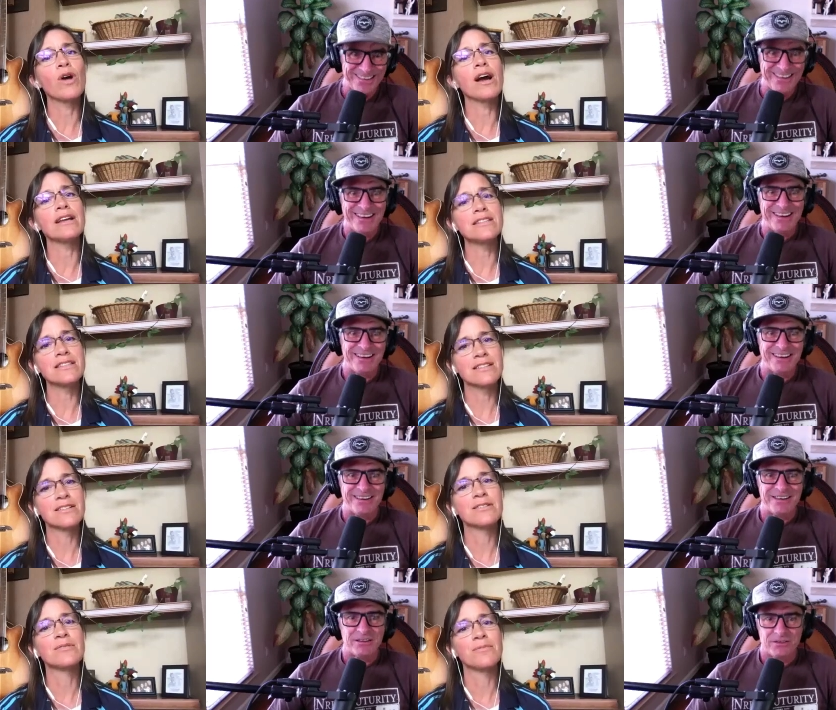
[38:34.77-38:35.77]
Speaker 1: Right.
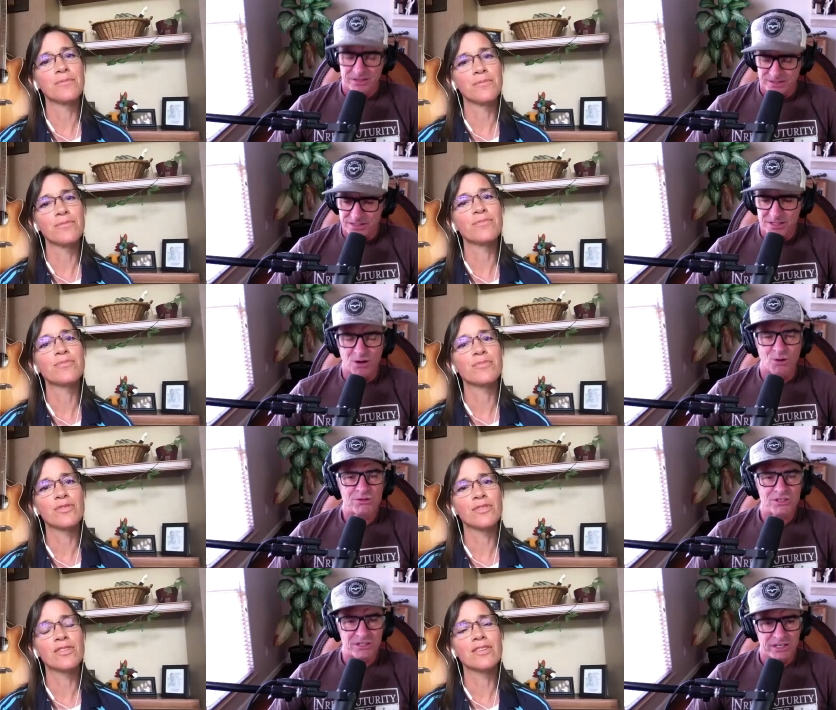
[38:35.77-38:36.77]
This is the
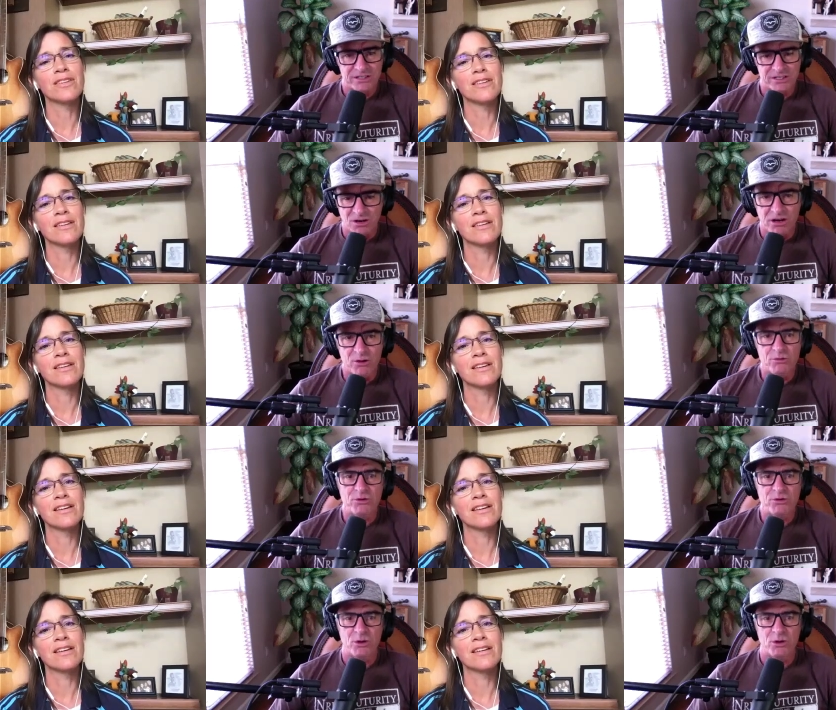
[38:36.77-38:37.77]
old season guy who
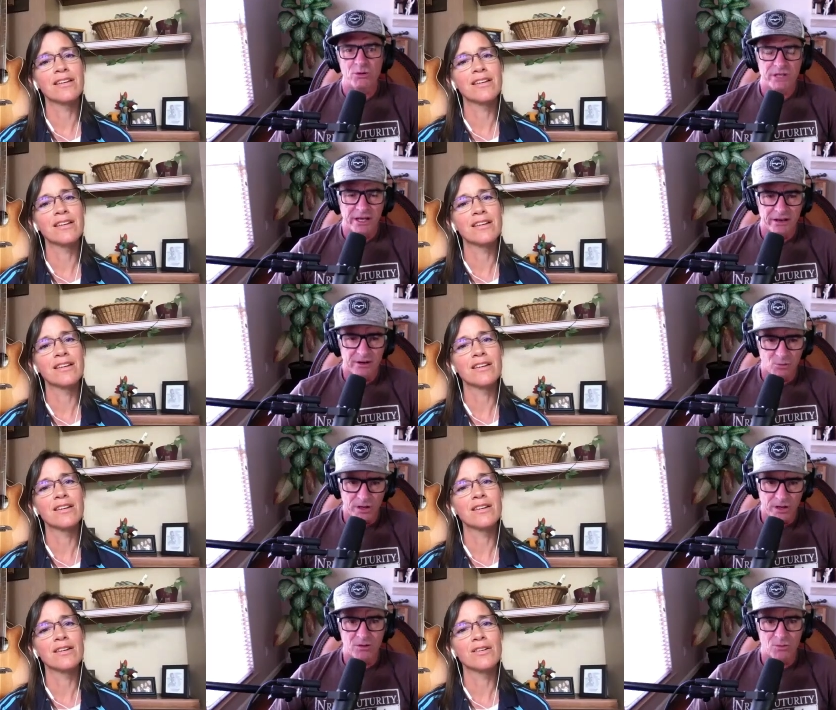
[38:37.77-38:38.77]
knows how to
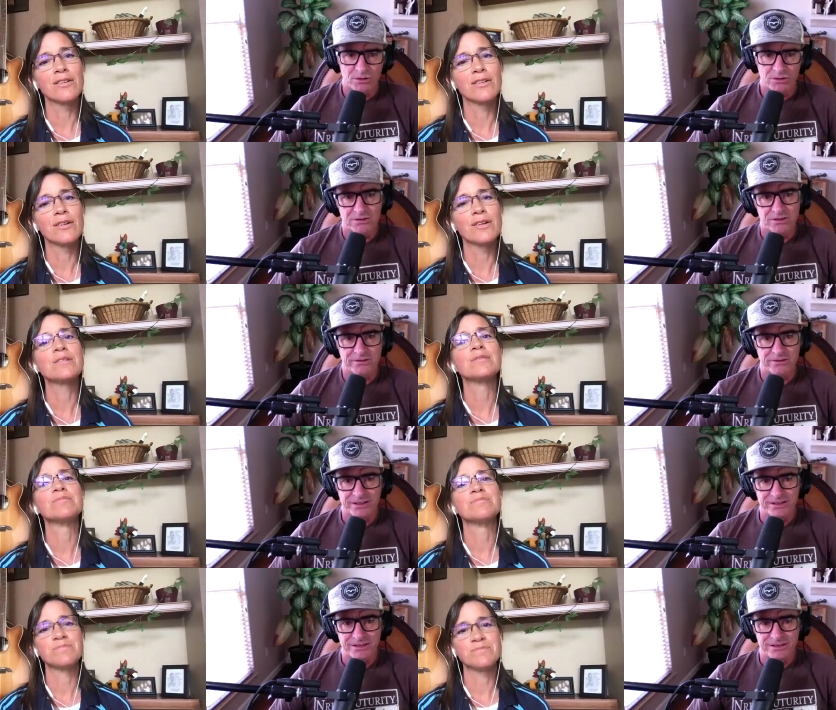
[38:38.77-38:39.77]
win the World
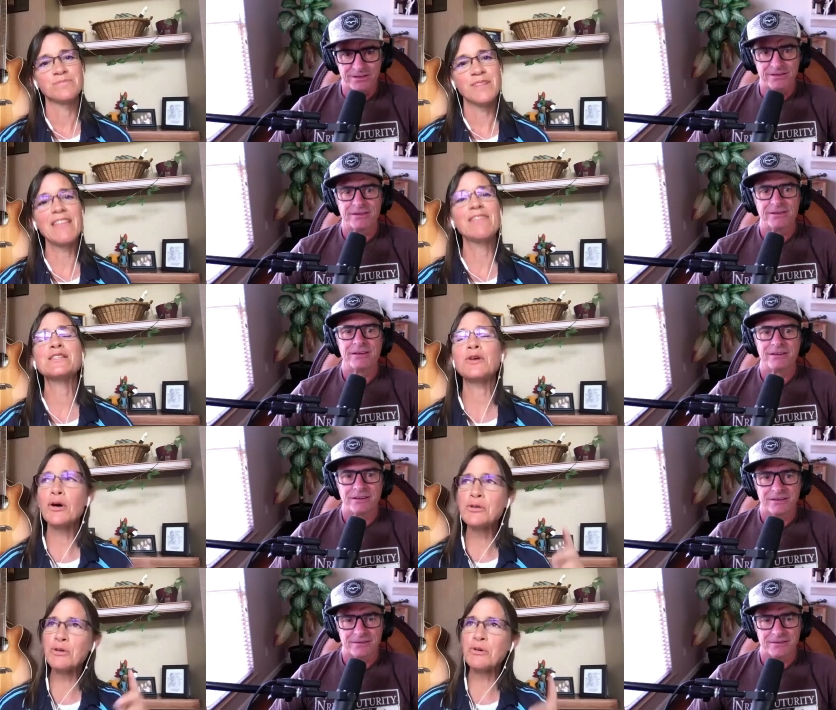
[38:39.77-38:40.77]
Series.
Speaker 2: And this
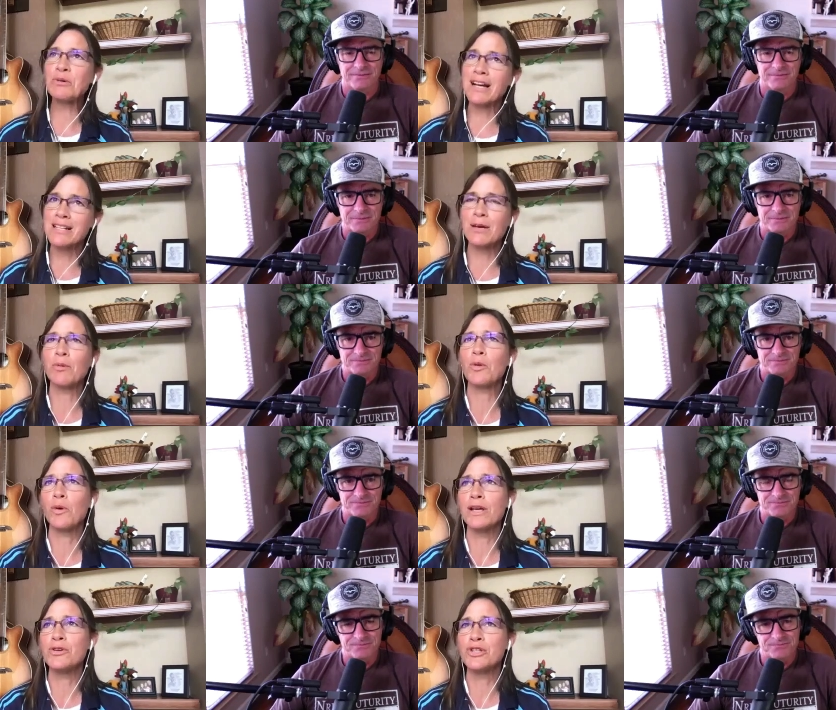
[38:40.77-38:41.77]
also lines up with
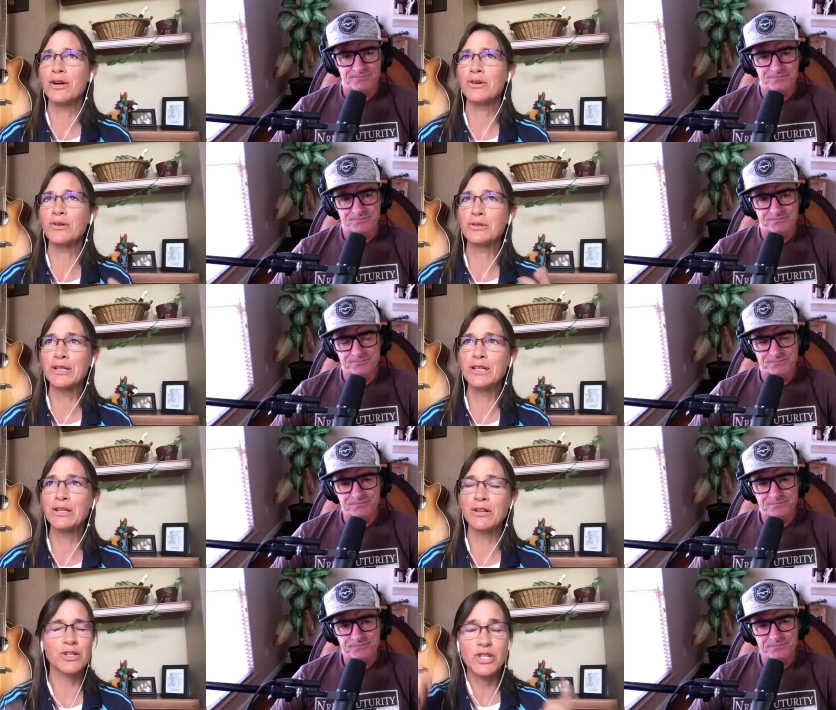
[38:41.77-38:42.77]
what you shared
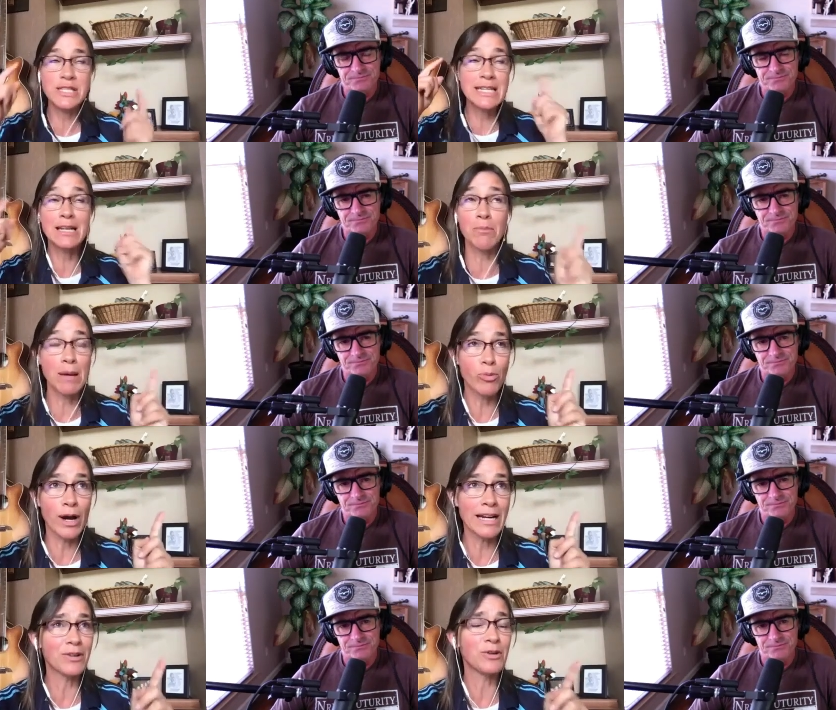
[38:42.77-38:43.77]
earlier, or just did in my
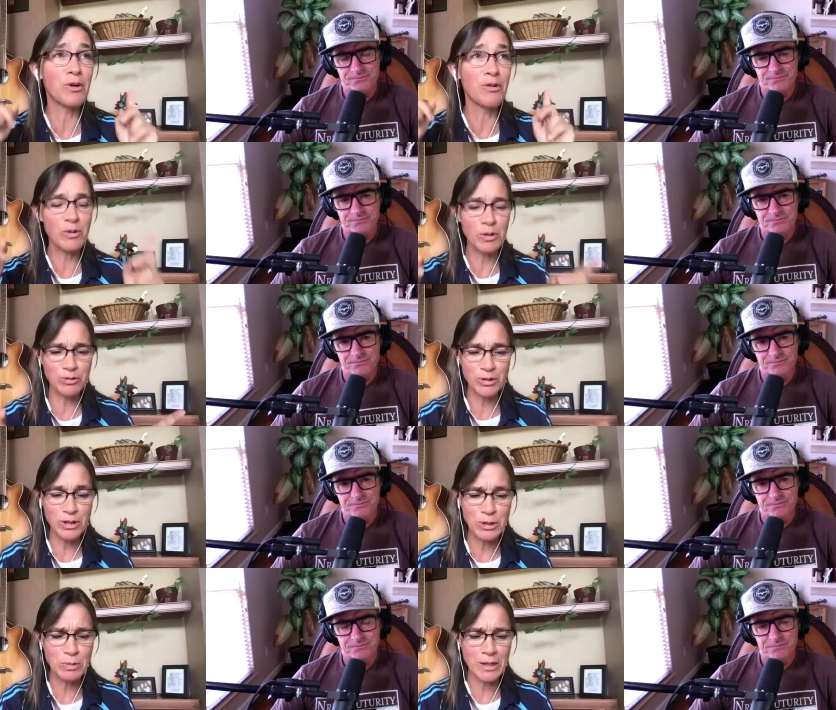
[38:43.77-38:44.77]
brain. I don't know if it will for
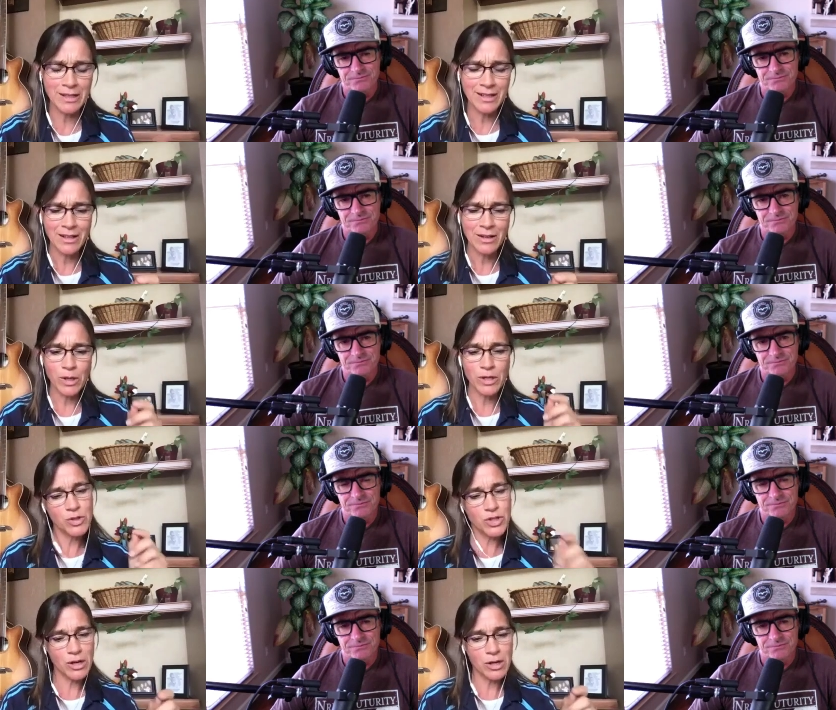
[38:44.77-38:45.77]
you, but what you
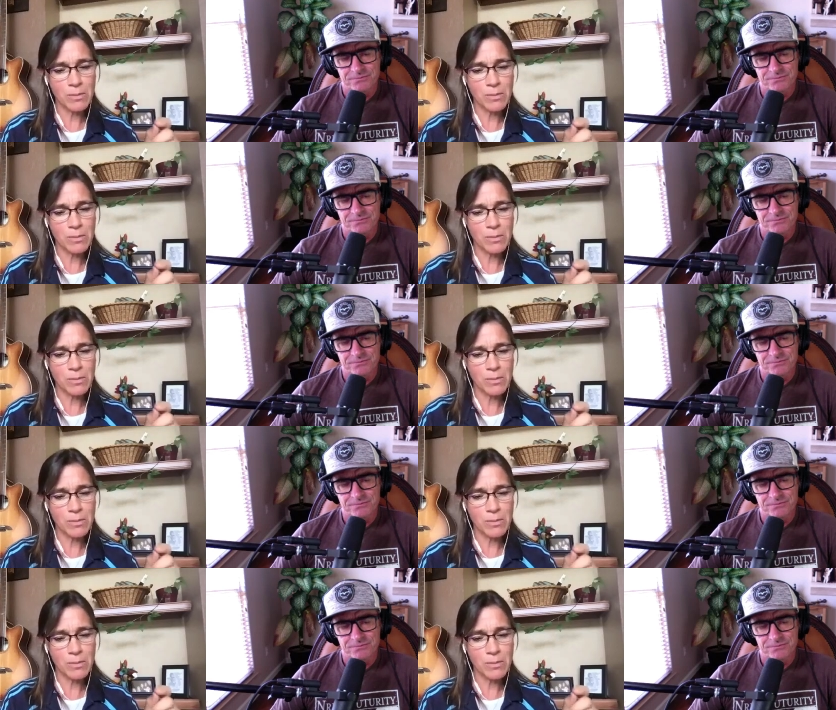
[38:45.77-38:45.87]
shared